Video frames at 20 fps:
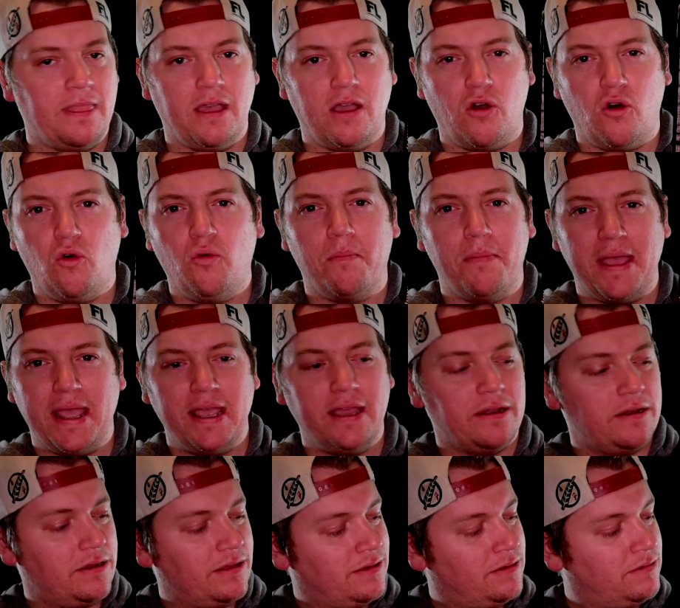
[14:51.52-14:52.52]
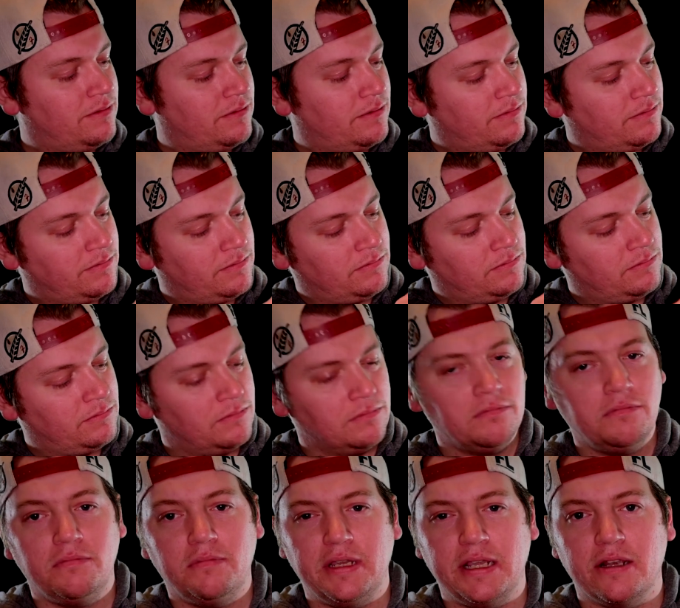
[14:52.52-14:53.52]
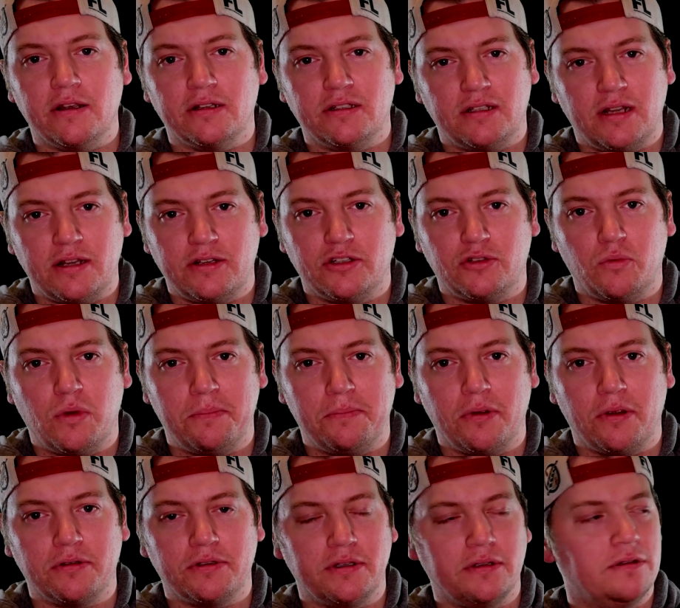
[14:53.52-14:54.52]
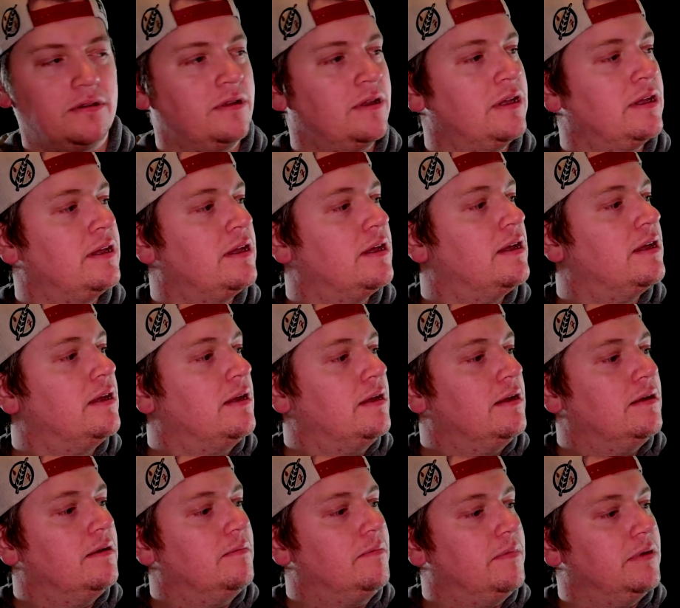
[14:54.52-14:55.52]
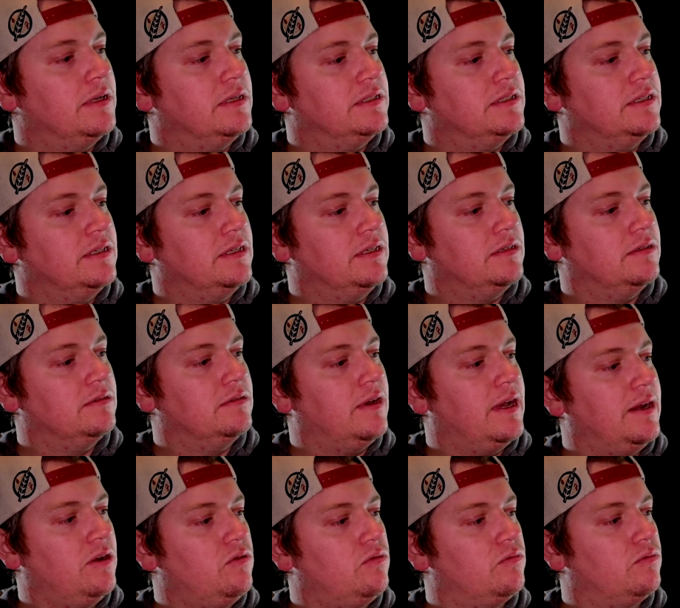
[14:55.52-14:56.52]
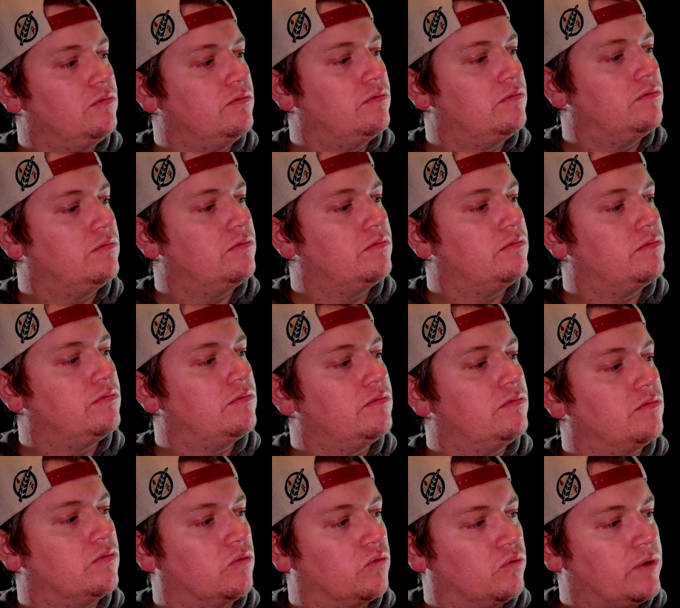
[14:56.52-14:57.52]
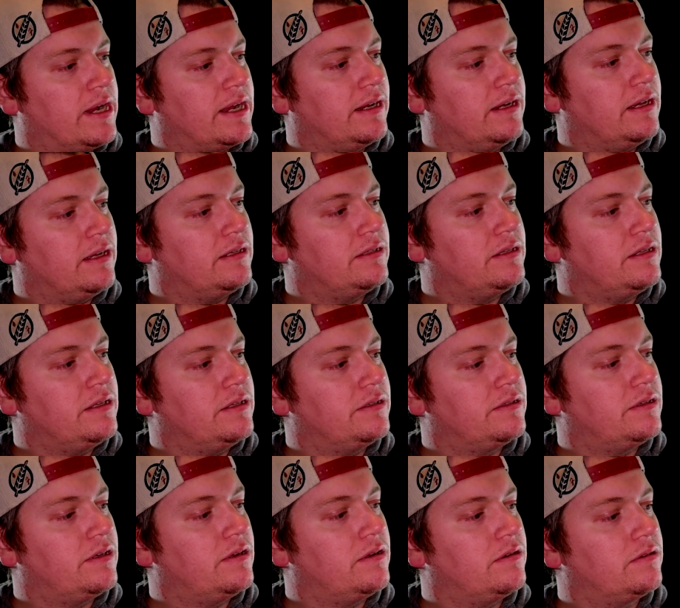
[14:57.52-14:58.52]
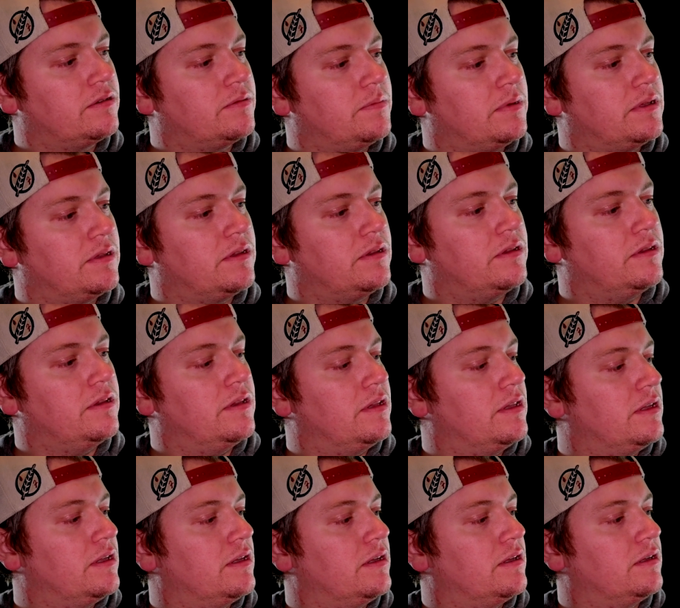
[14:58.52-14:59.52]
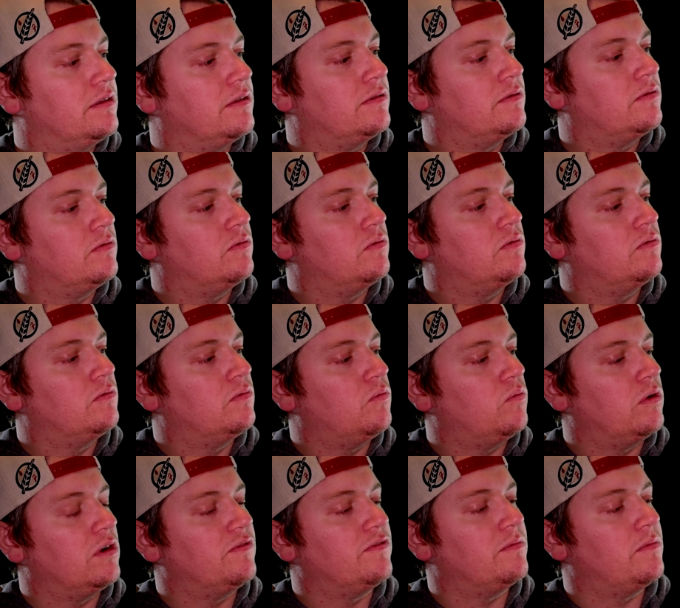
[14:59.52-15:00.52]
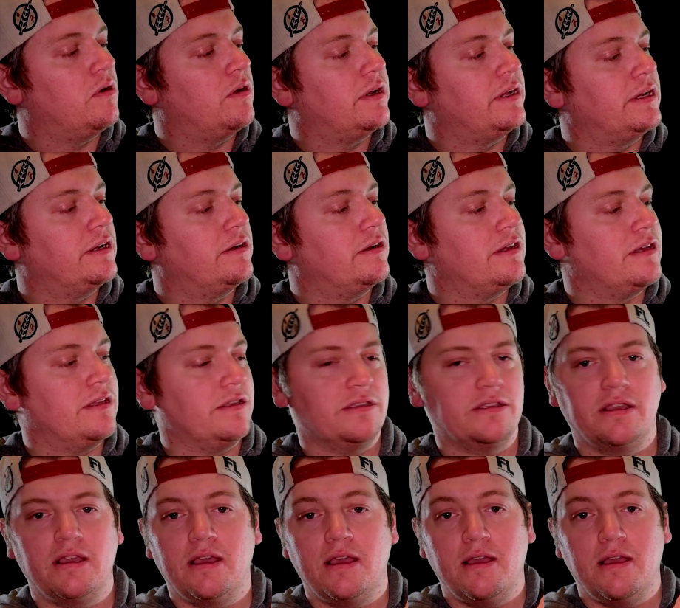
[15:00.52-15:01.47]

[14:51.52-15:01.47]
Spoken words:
a whole band here. It's not just one person. But I don't recognize these songs, but one of them on here is